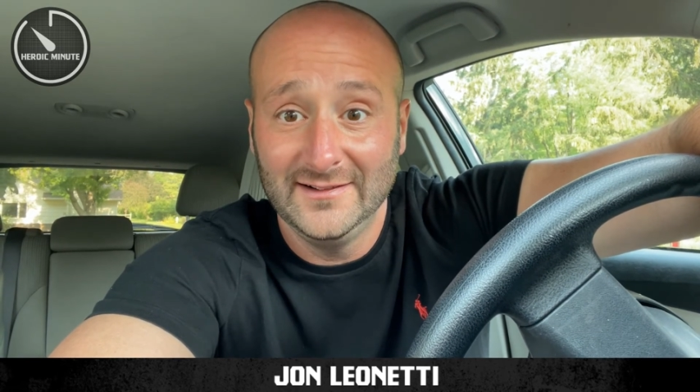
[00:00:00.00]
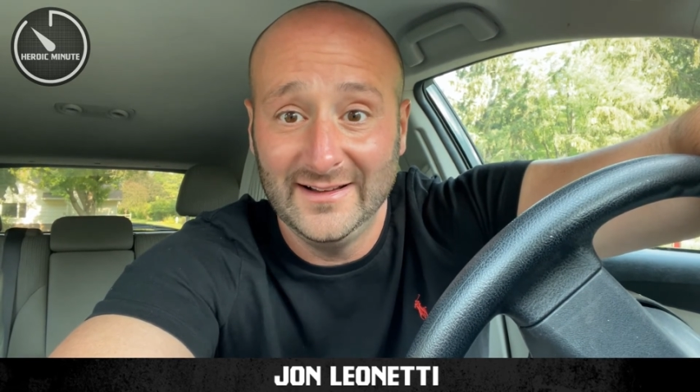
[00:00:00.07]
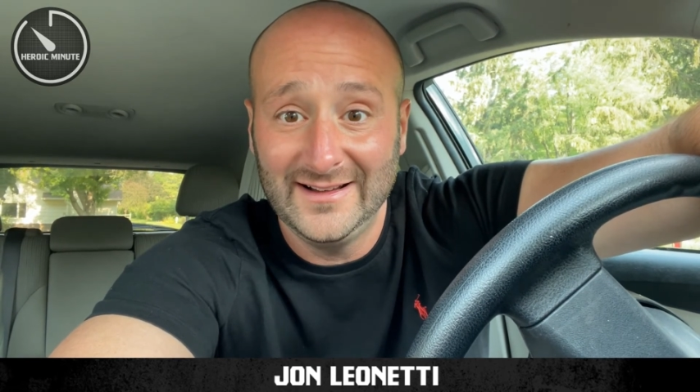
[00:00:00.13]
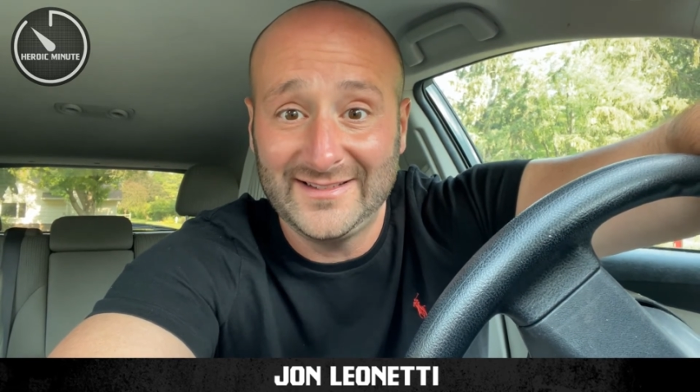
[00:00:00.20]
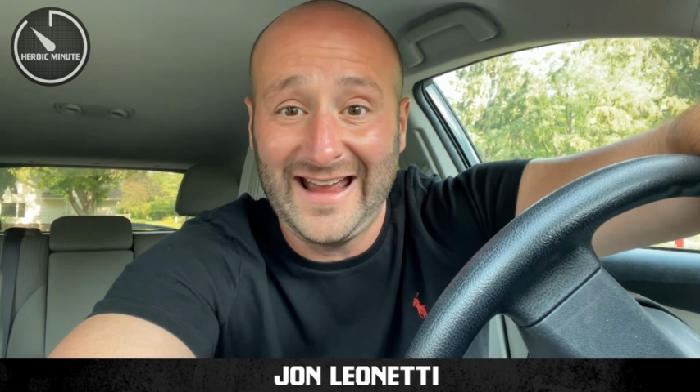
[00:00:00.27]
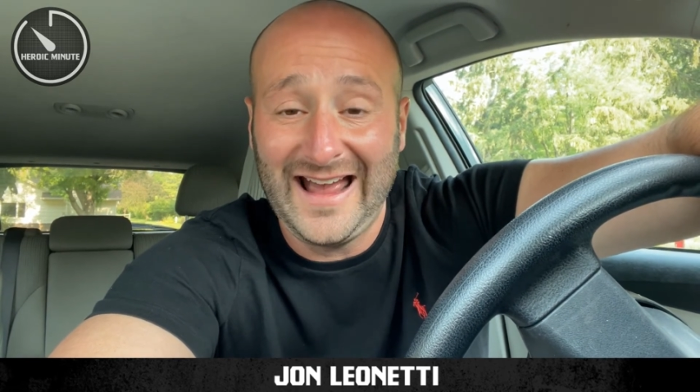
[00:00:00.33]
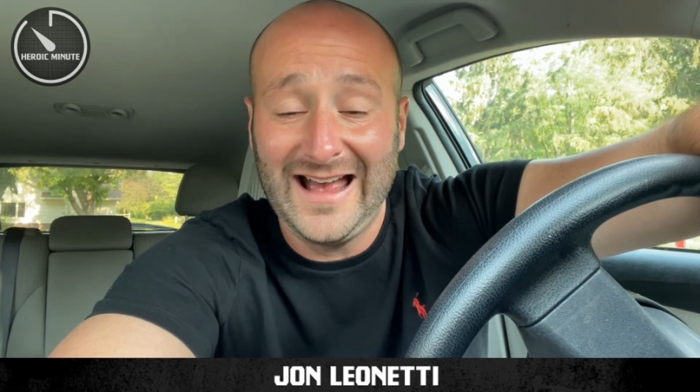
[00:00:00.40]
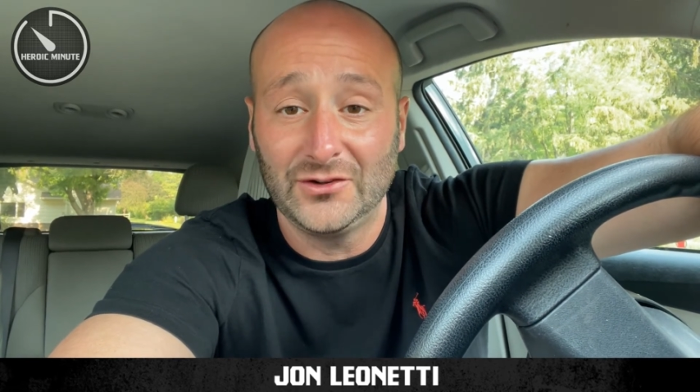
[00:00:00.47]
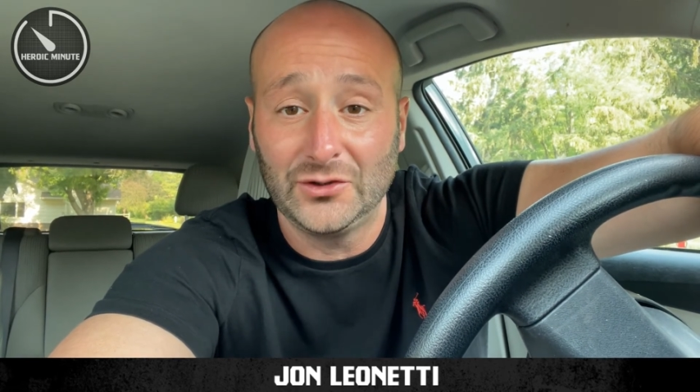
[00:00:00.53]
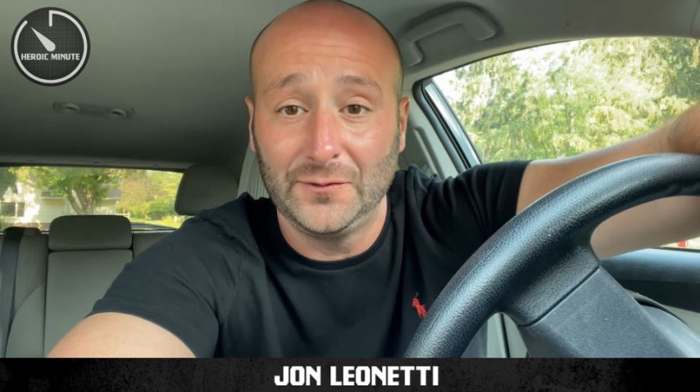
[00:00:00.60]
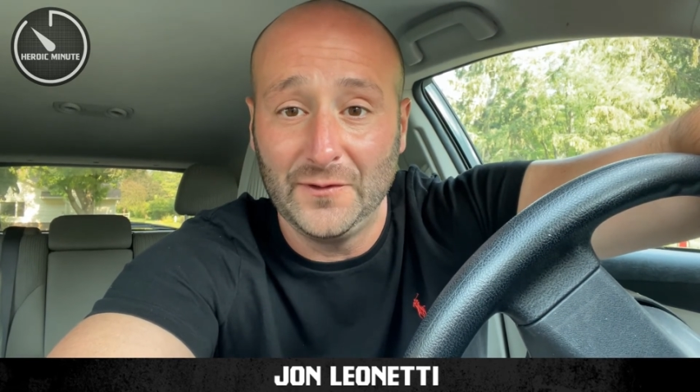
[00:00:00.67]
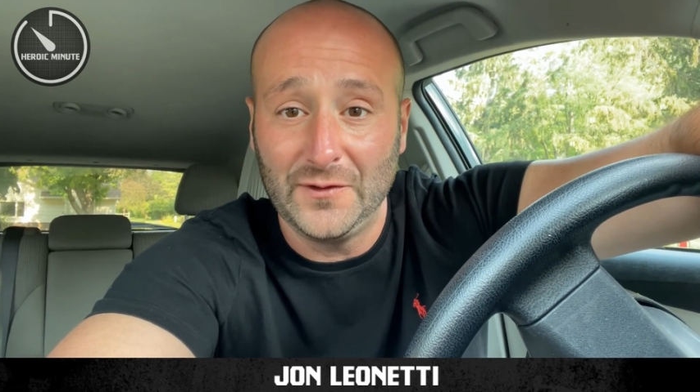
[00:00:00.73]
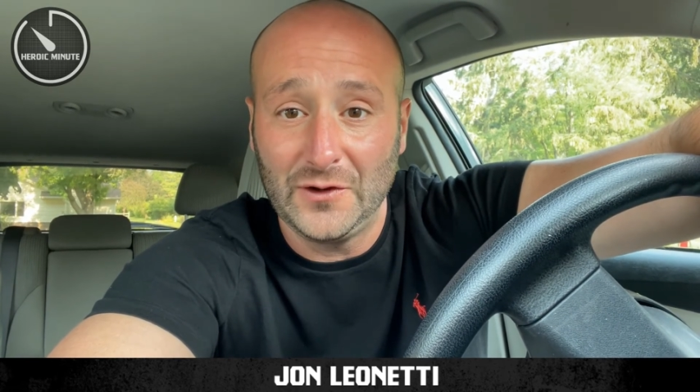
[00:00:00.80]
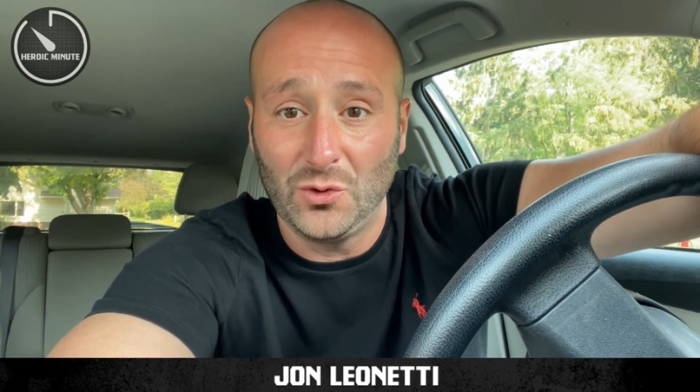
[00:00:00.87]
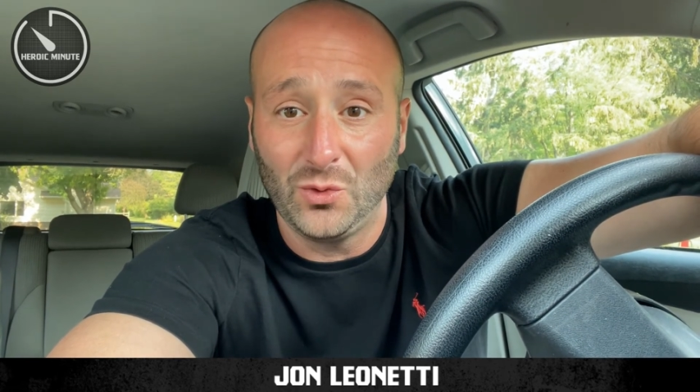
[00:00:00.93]
Let's ask
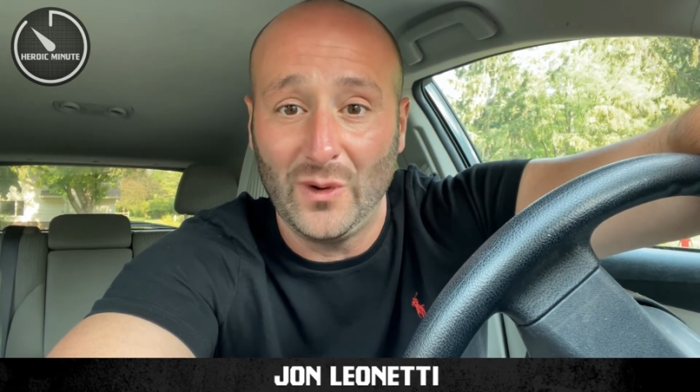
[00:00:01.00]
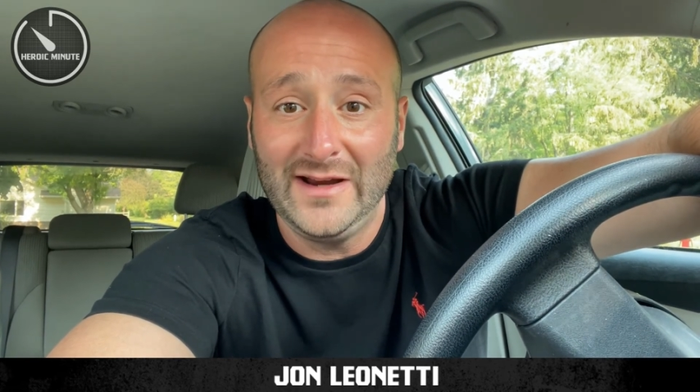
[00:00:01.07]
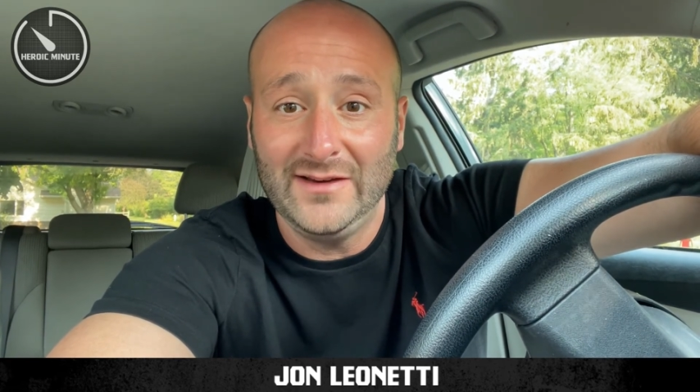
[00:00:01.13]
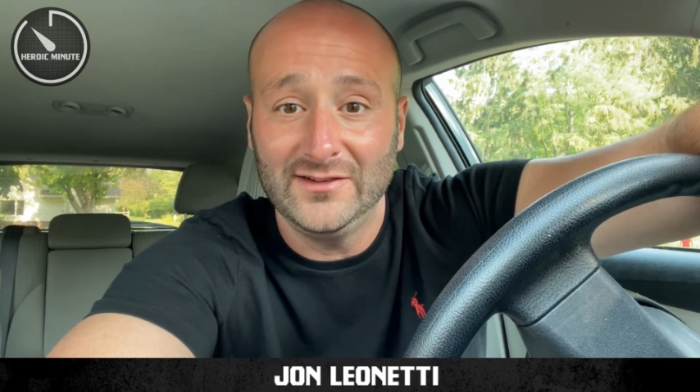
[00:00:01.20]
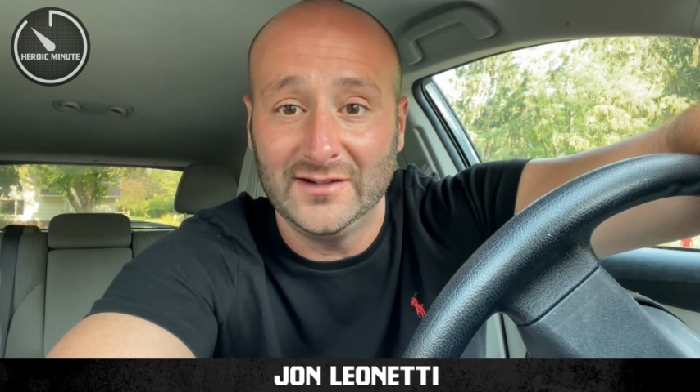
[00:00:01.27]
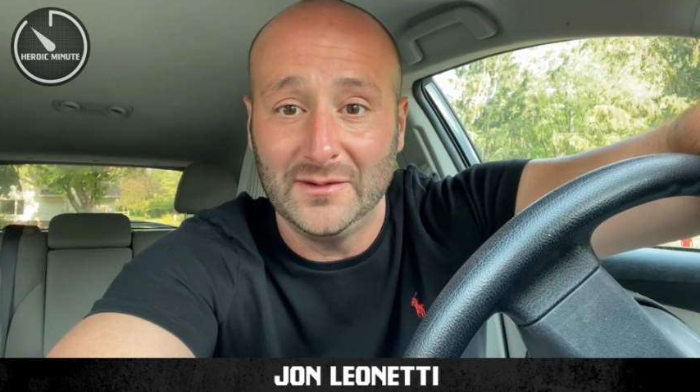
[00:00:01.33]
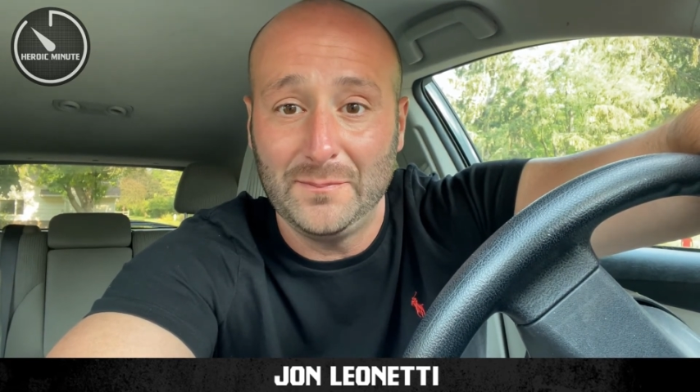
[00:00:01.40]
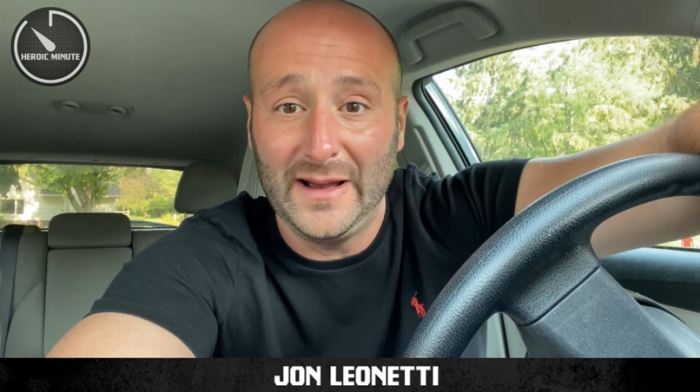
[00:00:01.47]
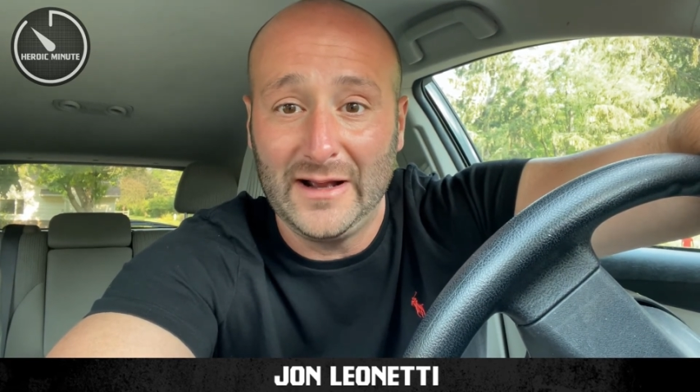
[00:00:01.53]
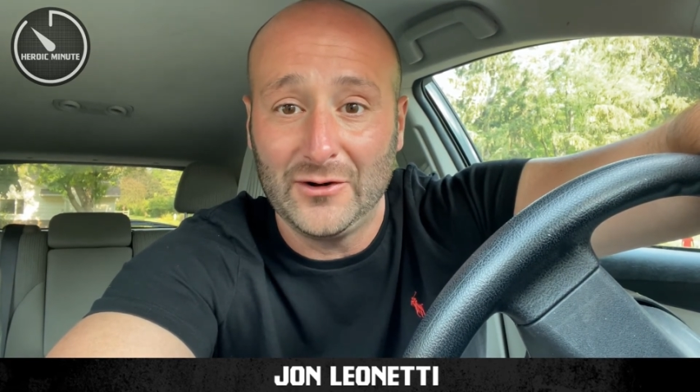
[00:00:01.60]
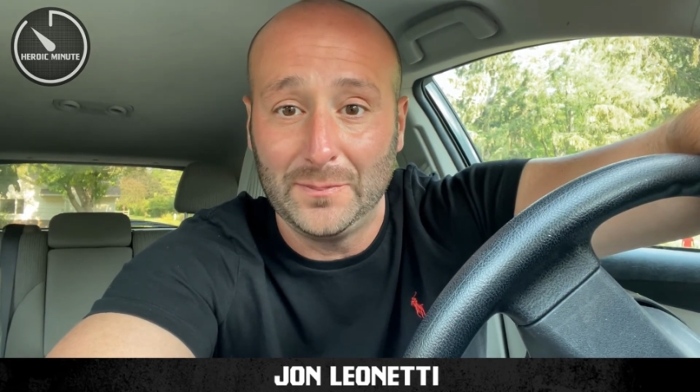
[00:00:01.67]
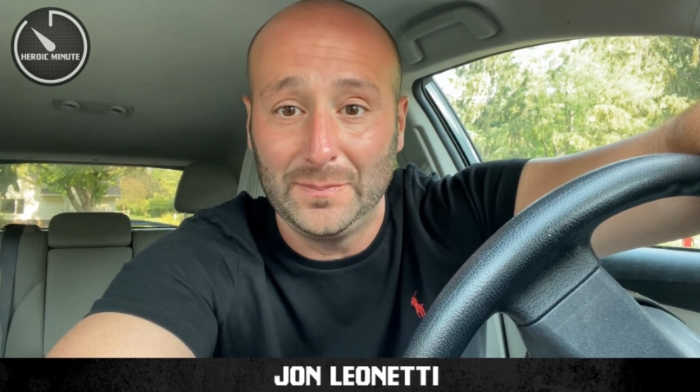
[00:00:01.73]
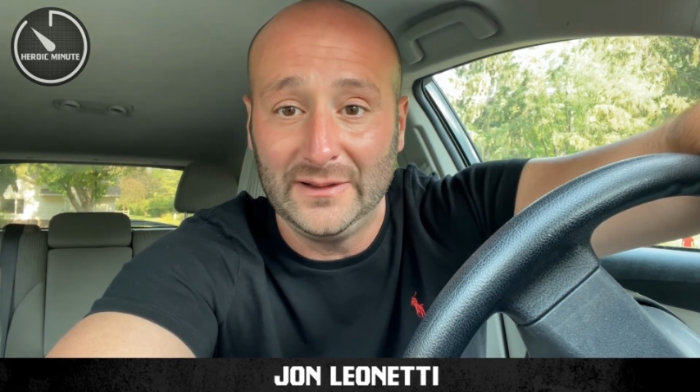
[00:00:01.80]
for the grace to better